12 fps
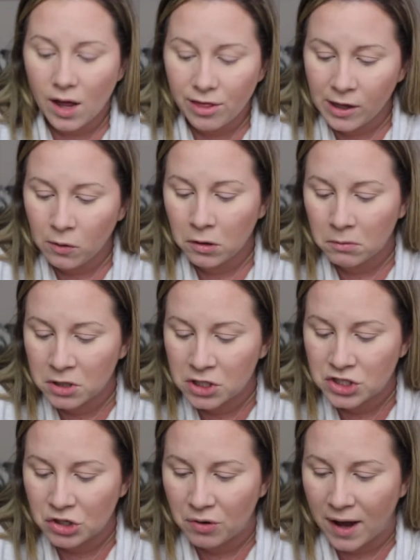think what I'm going
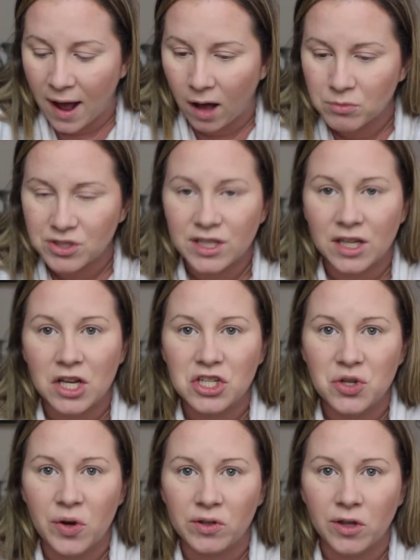to do now, I'm just going to do a